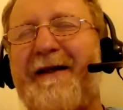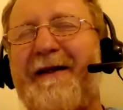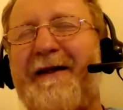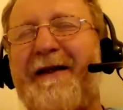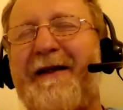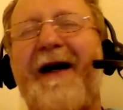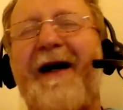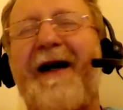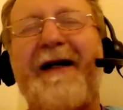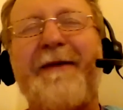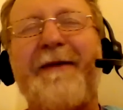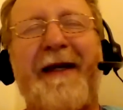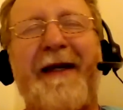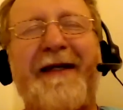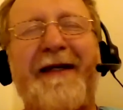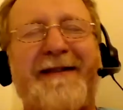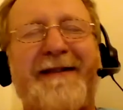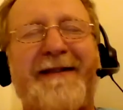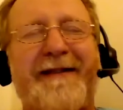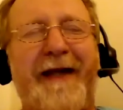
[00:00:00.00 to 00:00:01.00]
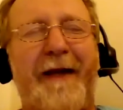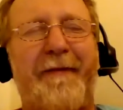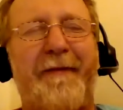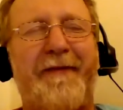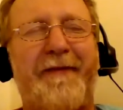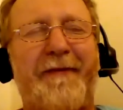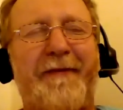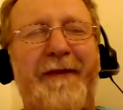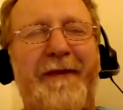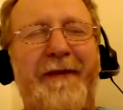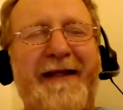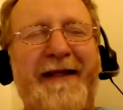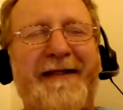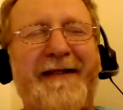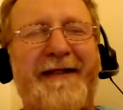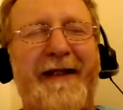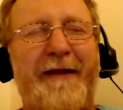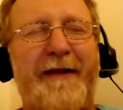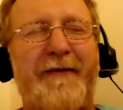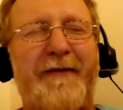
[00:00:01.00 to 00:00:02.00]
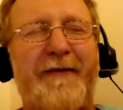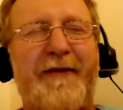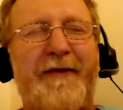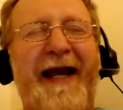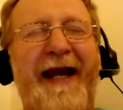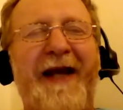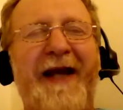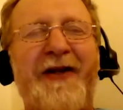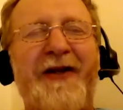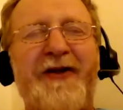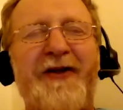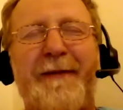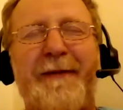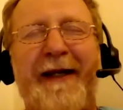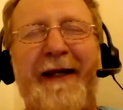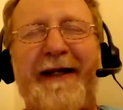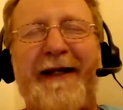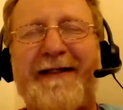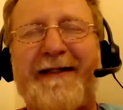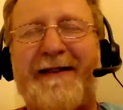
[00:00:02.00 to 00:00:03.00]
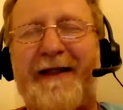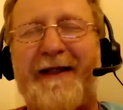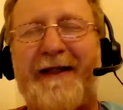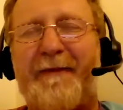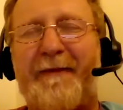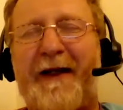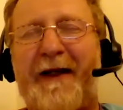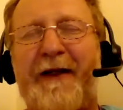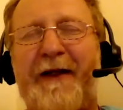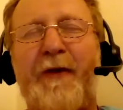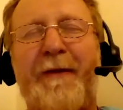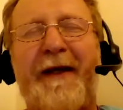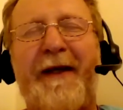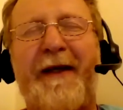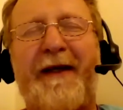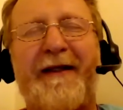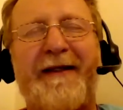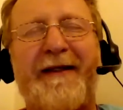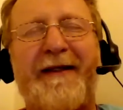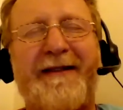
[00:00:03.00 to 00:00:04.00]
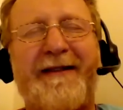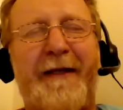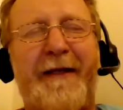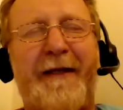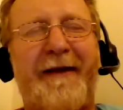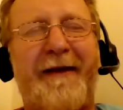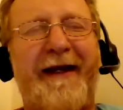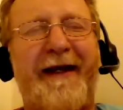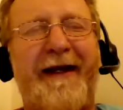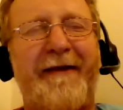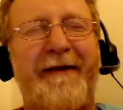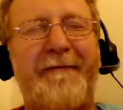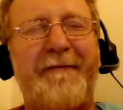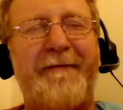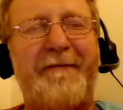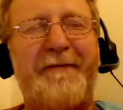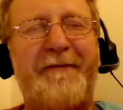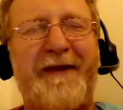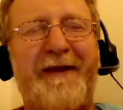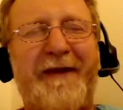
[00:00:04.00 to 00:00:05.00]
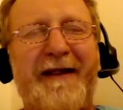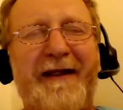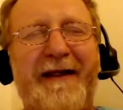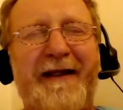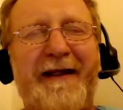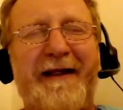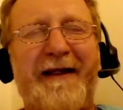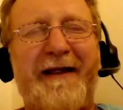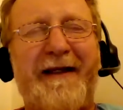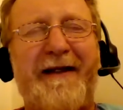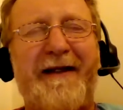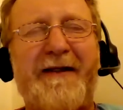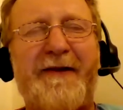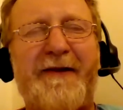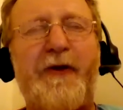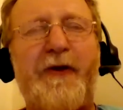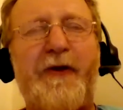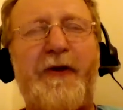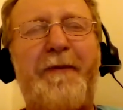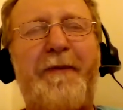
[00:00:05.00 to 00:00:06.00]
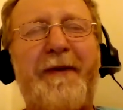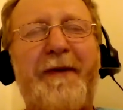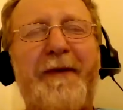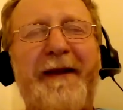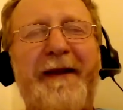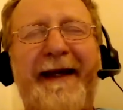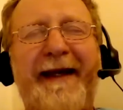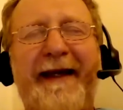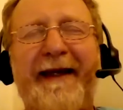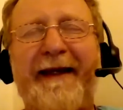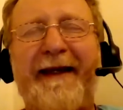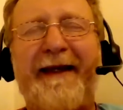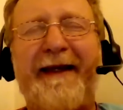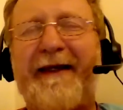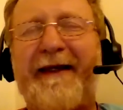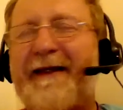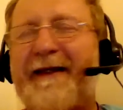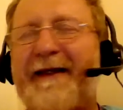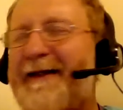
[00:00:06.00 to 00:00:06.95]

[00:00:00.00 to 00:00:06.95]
God makes step a step, angels make a step, and you make a step again. So you play